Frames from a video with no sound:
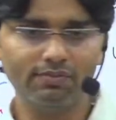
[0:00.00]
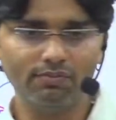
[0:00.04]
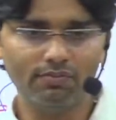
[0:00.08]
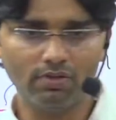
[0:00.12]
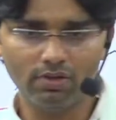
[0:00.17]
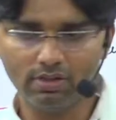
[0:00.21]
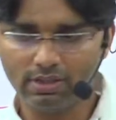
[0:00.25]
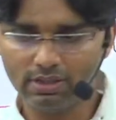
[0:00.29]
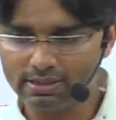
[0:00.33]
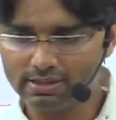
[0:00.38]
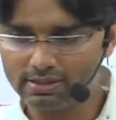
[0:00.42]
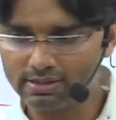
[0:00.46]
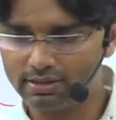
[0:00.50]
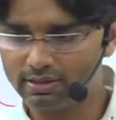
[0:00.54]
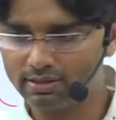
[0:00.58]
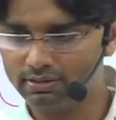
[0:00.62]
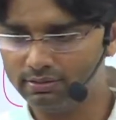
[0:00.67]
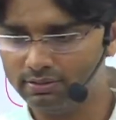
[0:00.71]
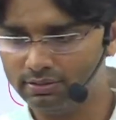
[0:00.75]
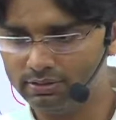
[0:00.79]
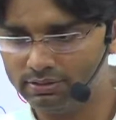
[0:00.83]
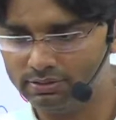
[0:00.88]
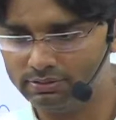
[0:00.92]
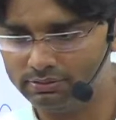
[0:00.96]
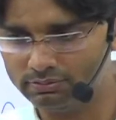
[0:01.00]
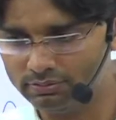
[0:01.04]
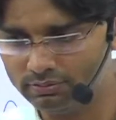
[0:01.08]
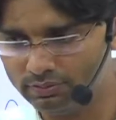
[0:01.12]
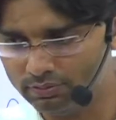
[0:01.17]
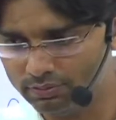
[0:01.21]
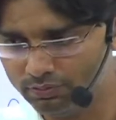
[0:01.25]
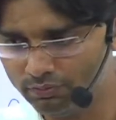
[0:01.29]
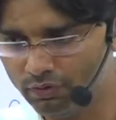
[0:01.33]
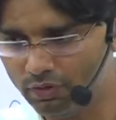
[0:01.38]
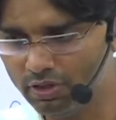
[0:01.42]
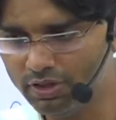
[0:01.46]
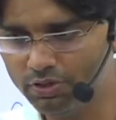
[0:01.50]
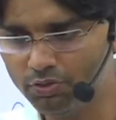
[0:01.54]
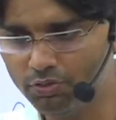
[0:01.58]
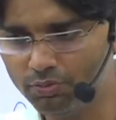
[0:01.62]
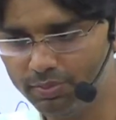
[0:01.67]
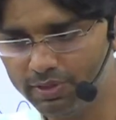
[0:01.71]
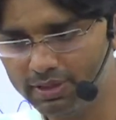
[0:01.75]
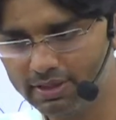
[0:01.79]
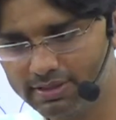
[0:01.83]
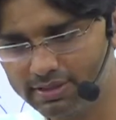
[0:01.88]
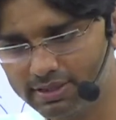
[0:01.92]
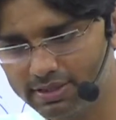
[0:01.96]
what
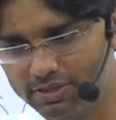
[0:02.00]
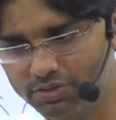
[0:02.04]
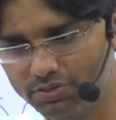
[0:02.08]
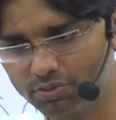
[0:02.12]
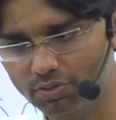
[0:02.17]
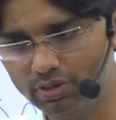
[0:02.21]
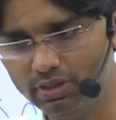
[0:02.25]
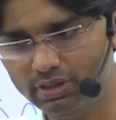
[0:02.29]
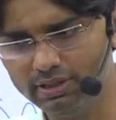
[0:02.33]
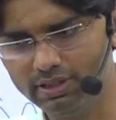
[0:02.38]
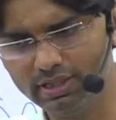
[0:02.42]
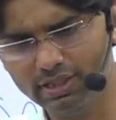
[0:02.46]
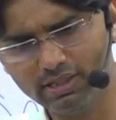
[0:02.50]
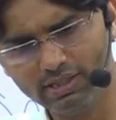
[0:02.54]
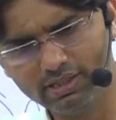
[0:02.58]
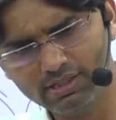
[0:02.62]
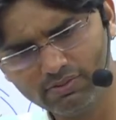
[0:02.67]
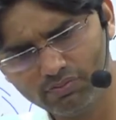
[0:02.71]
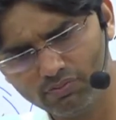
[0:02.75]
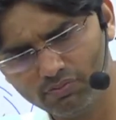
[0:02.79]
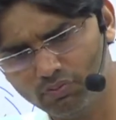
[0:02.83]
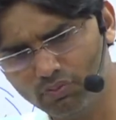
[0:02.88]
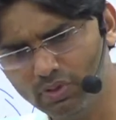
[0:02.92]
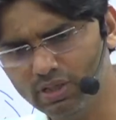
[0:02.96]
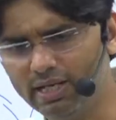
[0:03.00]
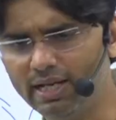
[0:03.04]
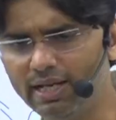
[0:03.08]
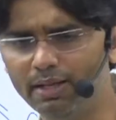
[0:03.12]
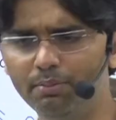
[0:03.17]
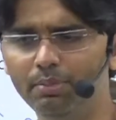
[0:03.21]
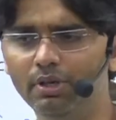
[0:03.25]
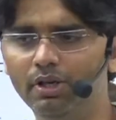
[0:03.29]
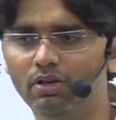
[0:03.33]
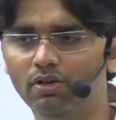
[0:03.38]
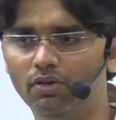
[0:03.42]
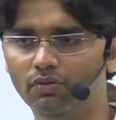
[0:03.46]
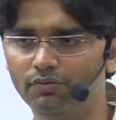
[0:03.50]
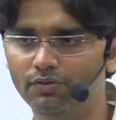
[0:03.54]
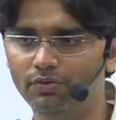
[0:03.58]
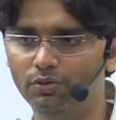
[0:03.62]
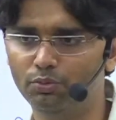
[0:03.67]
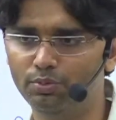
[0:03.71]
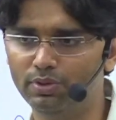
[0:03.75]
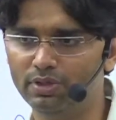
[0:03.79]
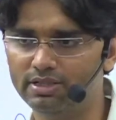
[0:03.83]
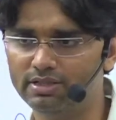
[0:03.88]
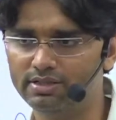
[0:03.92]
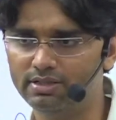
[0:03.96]
UPSC is doing, there is one habit of
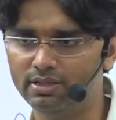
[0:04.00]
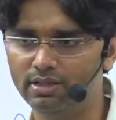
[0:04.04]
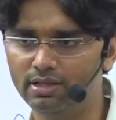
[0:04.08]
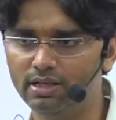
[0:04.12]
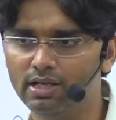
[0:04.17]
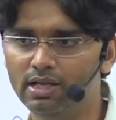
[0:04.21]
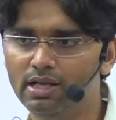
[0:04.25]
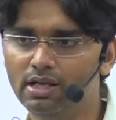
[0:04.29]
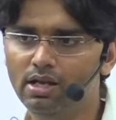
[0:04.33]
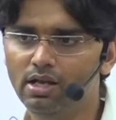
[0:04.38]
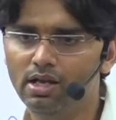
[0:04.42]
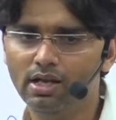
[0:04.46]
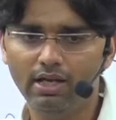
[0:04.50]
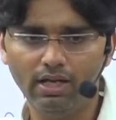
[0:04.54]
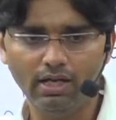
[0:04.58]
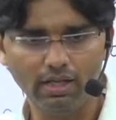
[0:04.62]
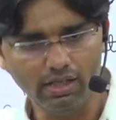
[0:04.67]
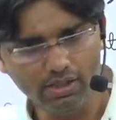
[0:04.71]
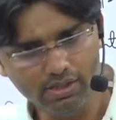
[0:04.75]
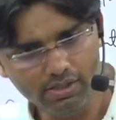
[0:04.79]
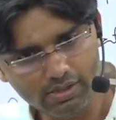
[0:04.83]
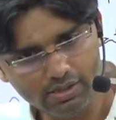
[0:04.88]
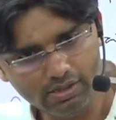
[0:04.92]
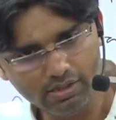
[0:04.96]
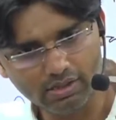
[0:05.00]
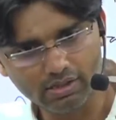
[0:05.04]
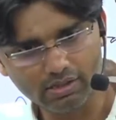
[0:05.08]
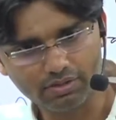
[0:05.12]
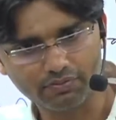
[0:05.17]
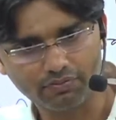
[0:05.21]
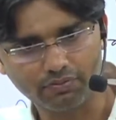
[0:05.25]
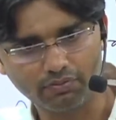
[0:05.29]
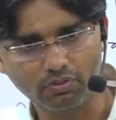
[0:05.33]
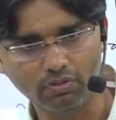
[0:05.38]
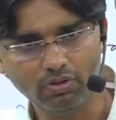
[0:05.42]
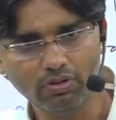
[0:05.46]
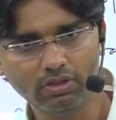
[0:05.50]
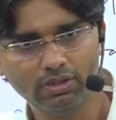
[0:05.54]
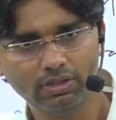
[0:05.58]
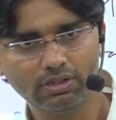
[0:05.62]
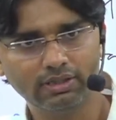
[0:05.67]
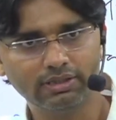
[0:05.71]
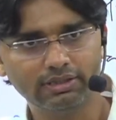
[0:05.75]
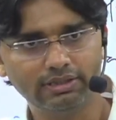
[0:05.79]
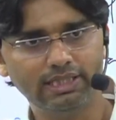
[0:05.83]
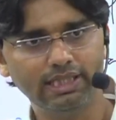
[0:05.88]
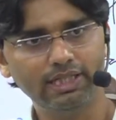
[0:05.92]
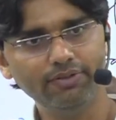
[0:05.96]
UPSC. In GS4,
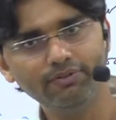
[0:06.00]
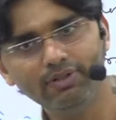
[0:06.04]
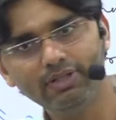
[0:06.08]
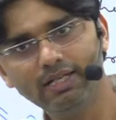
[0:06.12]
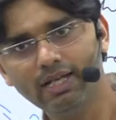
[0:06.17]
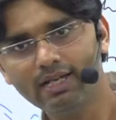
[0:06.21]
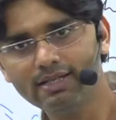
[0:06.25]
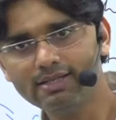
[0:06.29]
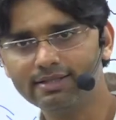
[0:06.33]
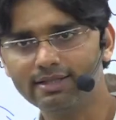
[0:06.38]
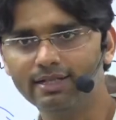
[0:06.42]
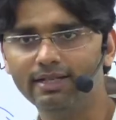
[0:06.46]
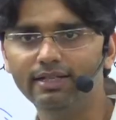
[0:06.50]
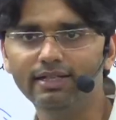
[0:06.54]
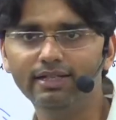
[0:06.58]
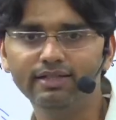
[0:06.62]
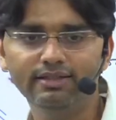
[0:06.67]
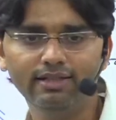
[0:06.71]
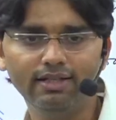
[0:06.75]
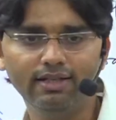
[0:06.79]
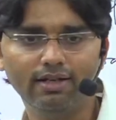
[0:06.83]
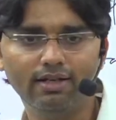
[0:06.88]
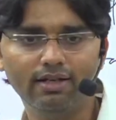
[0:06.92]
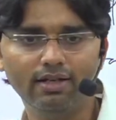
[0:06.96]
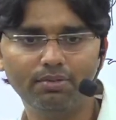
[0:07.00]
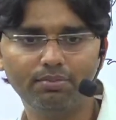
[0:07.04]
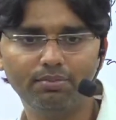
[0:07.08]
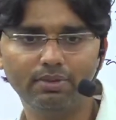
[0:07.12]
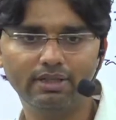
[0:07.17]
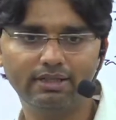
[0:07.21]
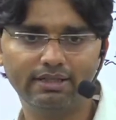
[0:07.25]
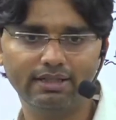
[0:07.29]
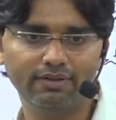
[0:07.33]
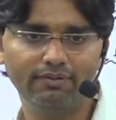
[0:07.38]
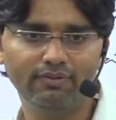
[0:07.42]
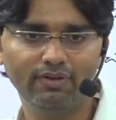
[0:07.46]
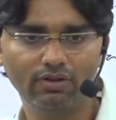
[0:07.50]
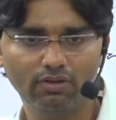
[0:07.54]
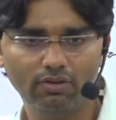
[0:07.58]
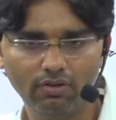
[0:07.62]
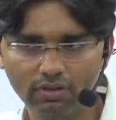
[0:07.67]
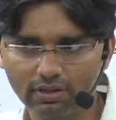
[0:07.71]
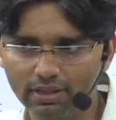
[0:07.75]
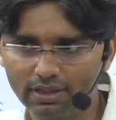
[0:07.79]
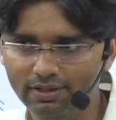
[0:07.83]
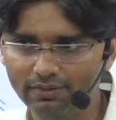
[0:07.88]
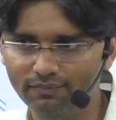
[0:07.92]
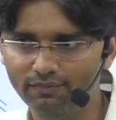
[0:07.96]
they will ask any thinker, but they will
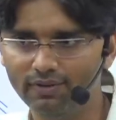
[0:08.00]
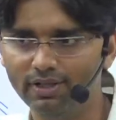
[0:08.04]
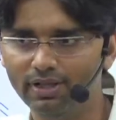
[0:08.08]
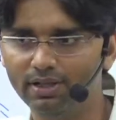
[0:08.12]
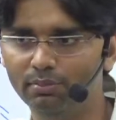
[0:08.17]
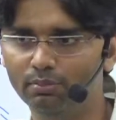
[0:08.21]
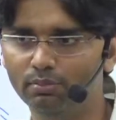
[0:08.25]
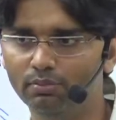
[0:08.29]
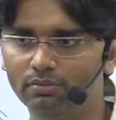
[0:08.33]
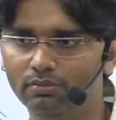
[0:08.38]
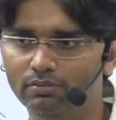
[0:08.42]
not give name.